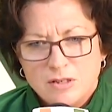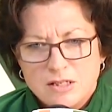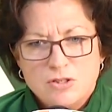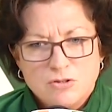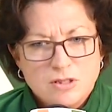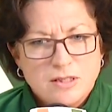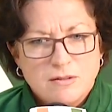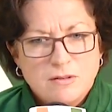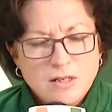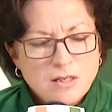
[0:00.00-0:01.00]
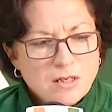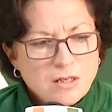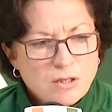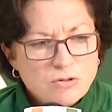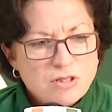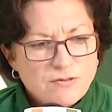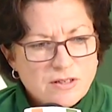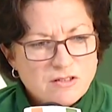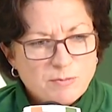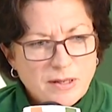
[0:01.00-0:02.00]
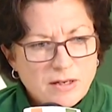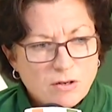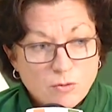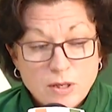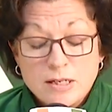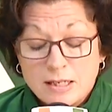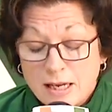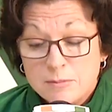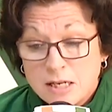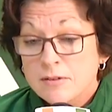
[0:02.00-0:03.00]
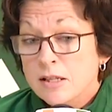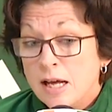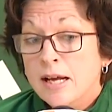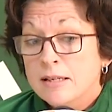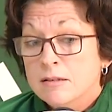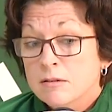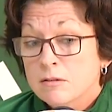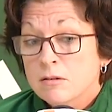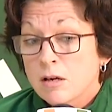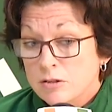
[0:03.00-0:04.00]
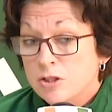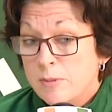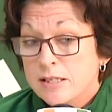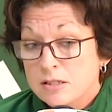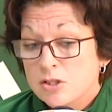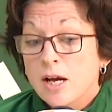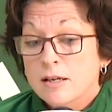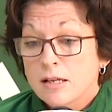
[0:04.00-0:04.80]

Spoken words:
And it's usually a huge defensive play, or when the game's on the line, she makes the shot.